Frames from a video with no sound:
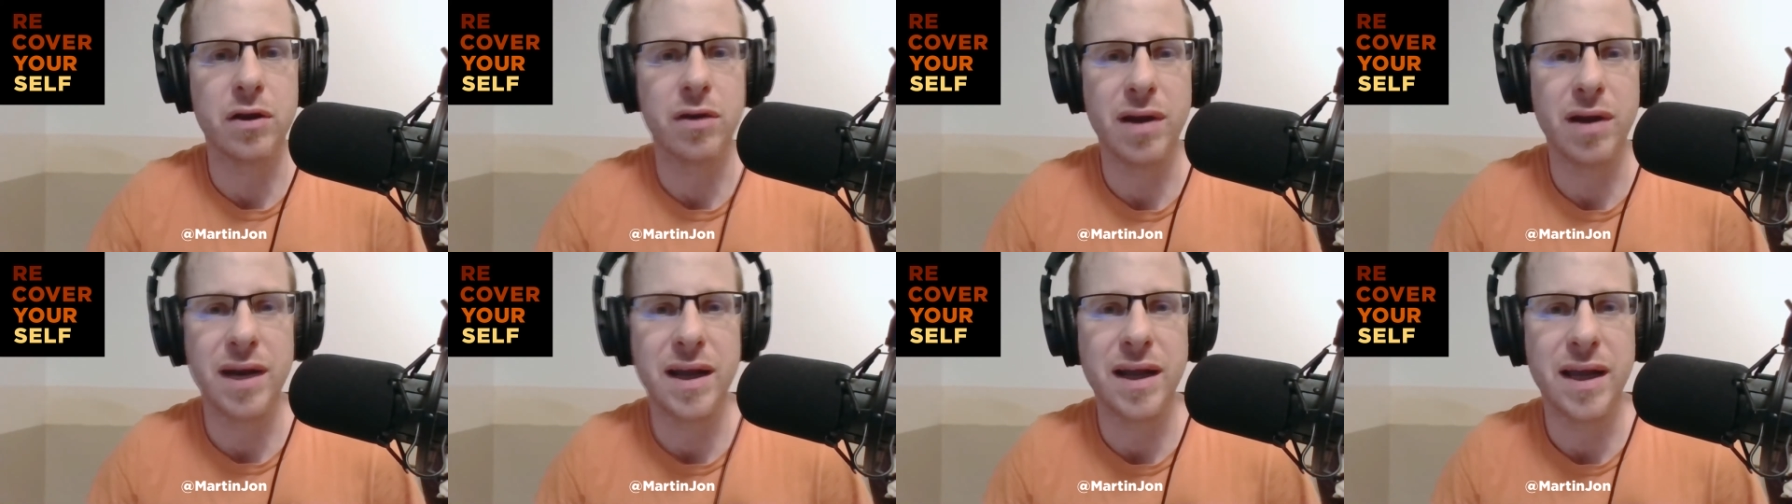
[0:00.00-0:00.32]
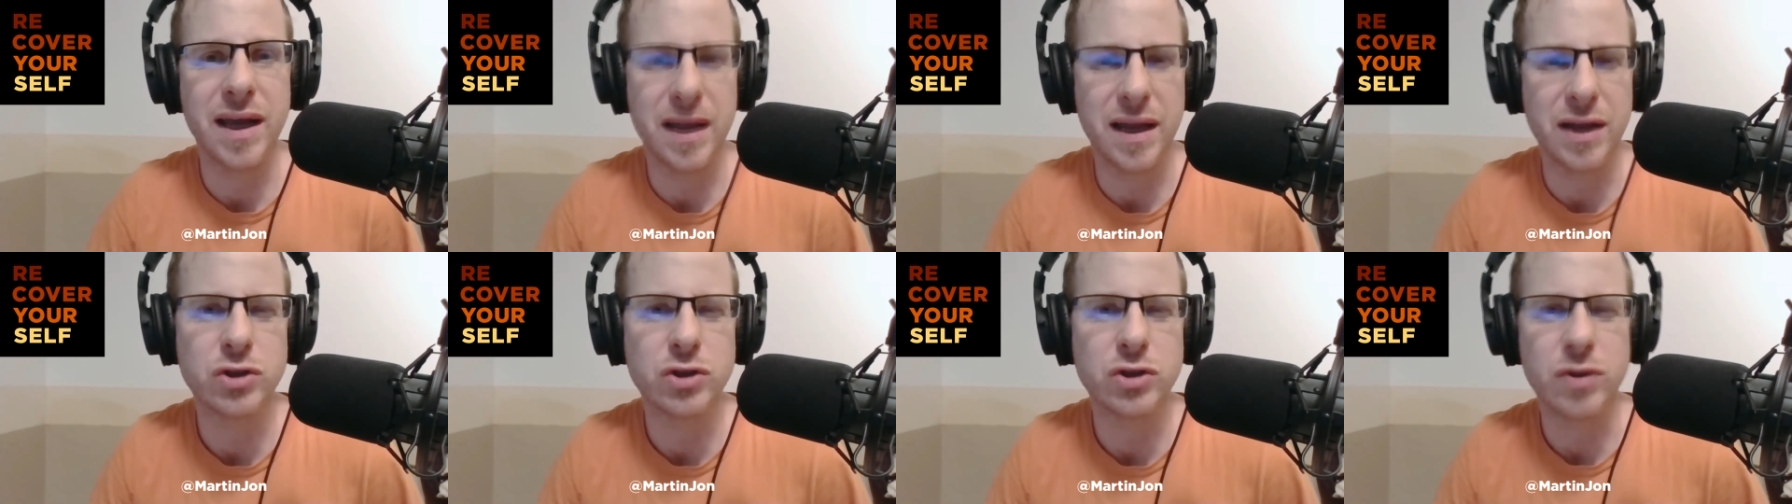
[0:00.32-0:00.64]
great
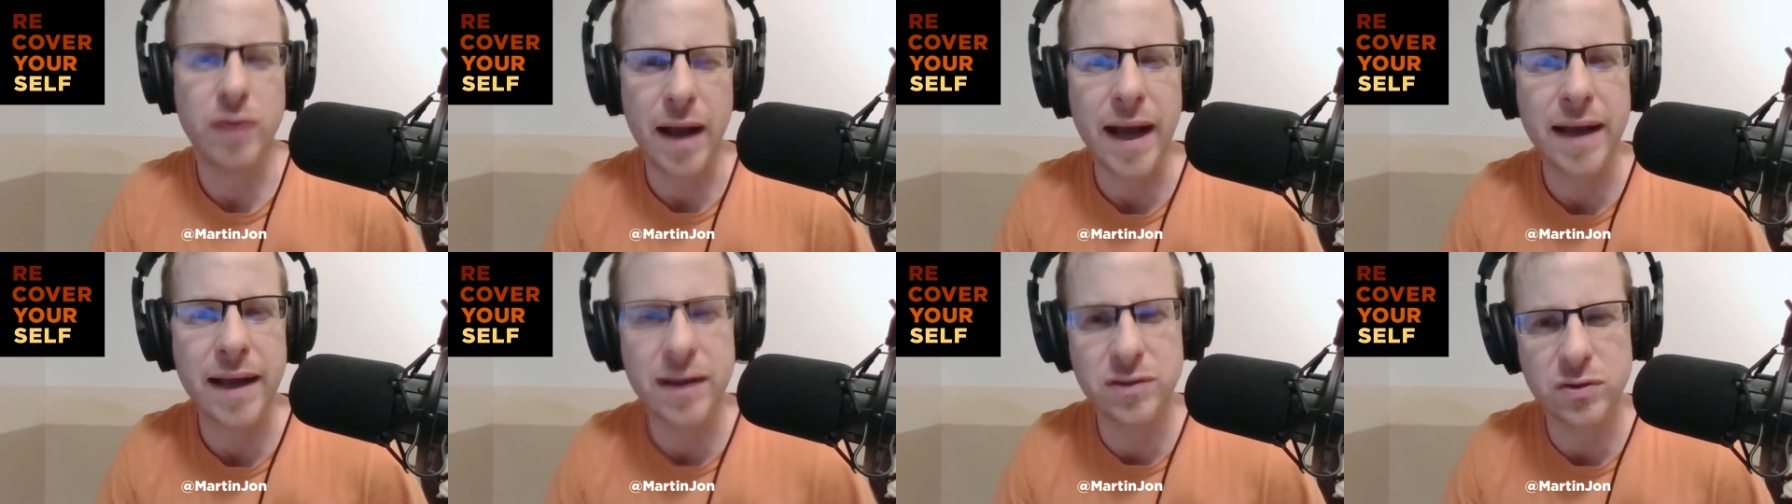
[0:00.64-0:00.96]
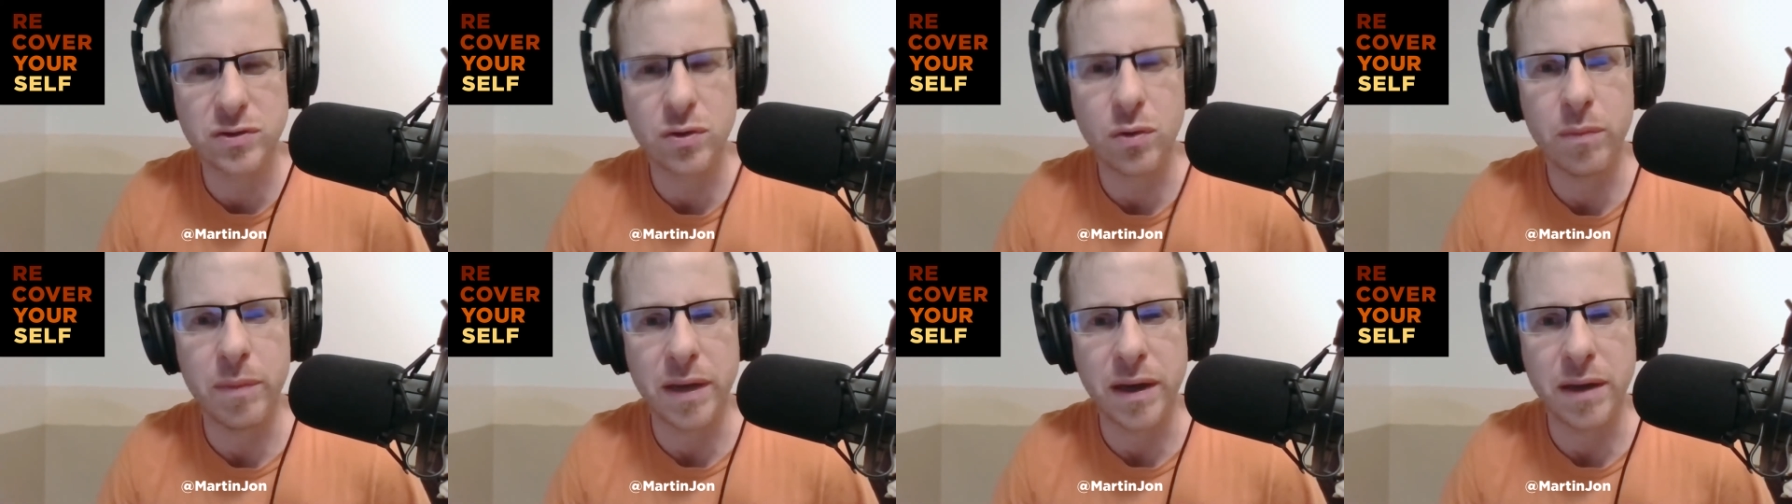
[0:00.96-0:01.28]
again attract
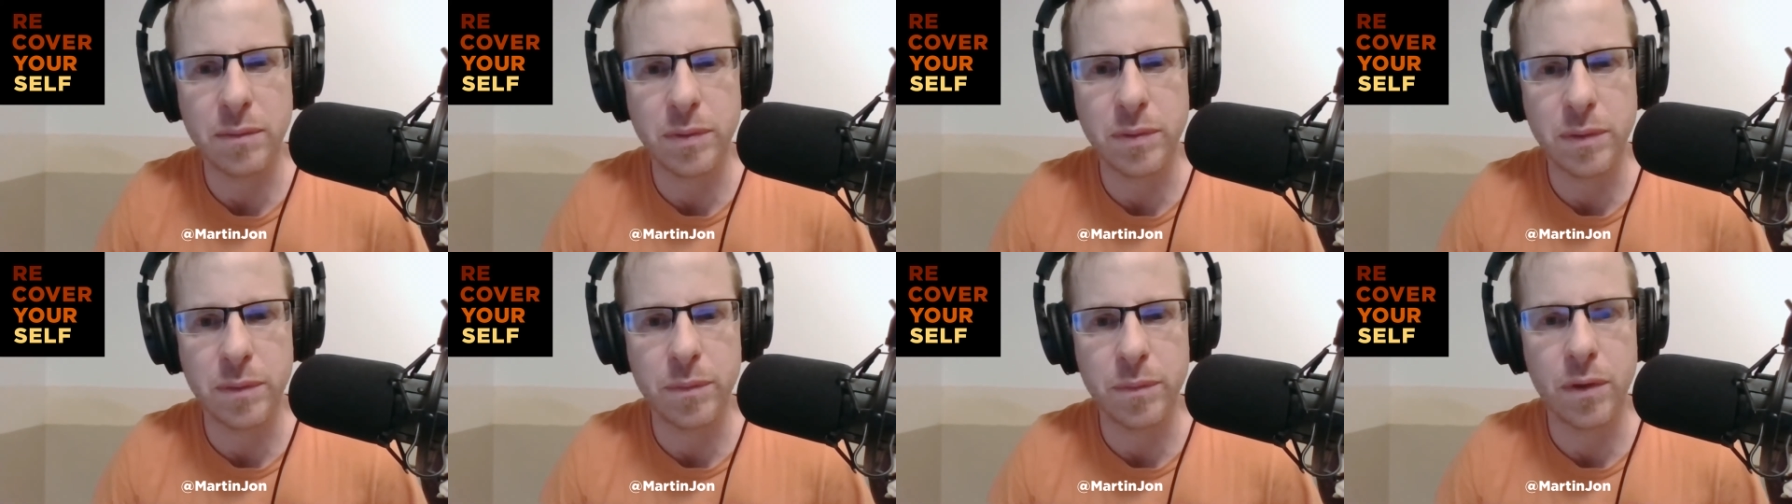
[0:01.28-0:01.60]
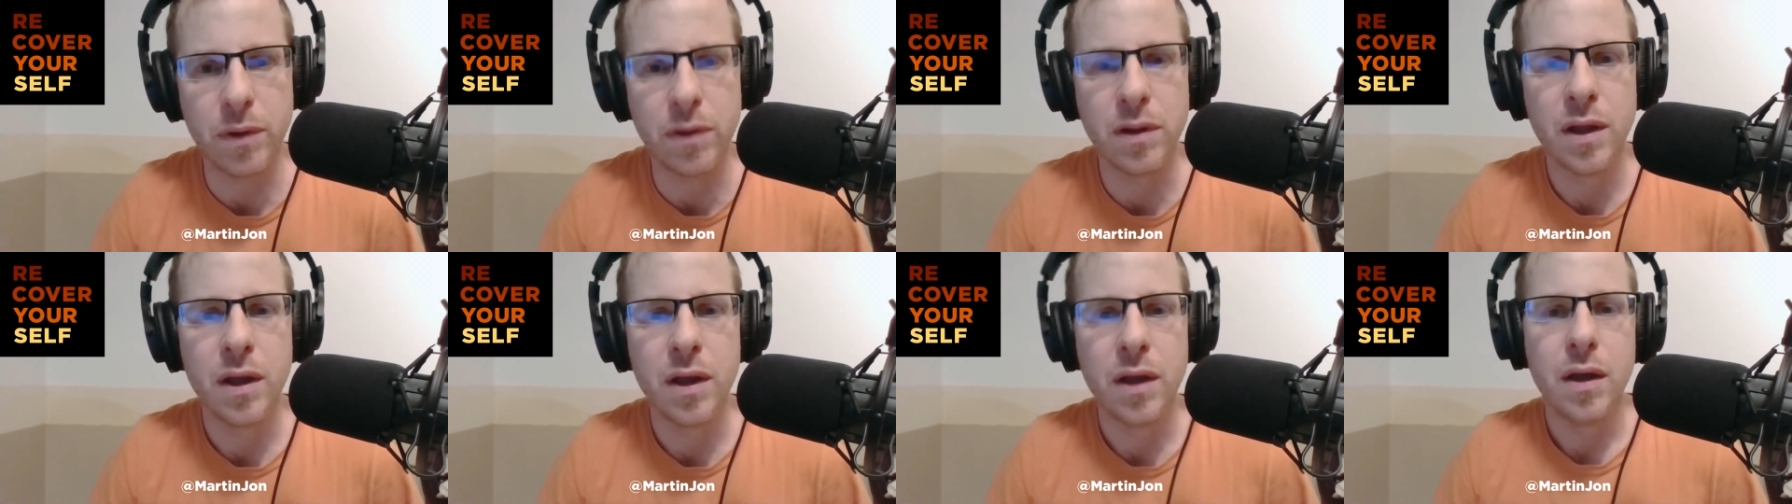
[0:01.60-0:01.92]
so many
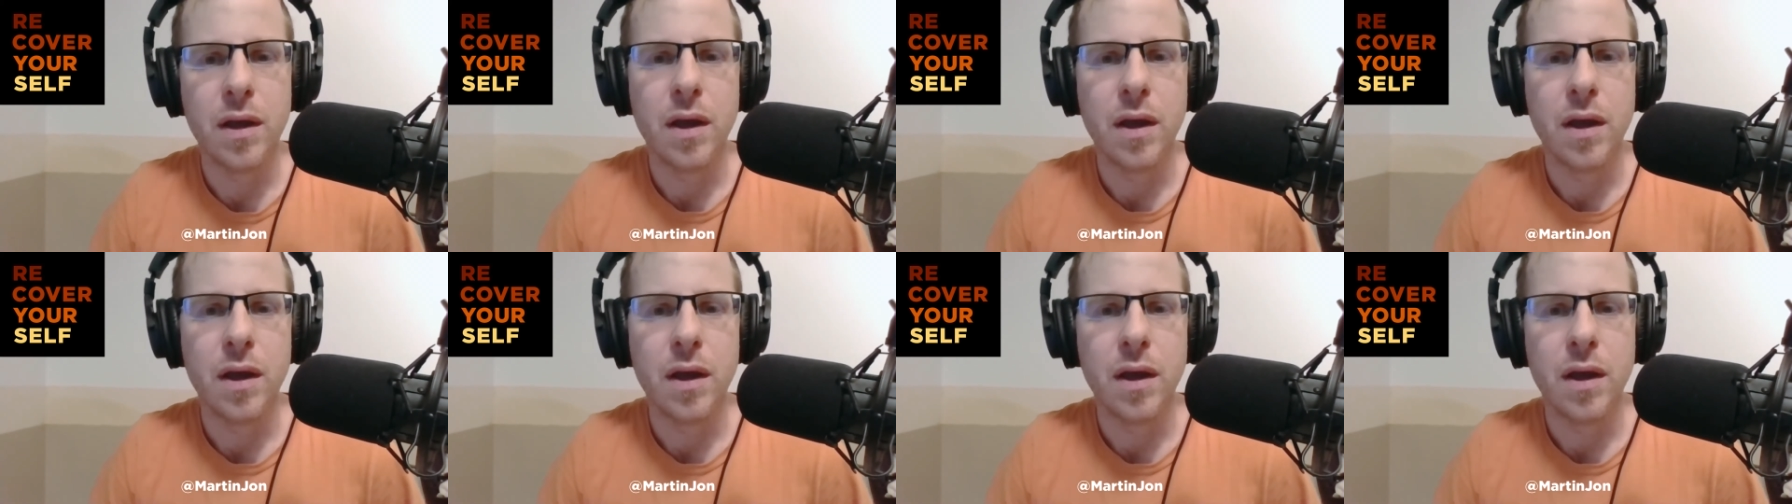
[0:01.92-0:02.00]
people?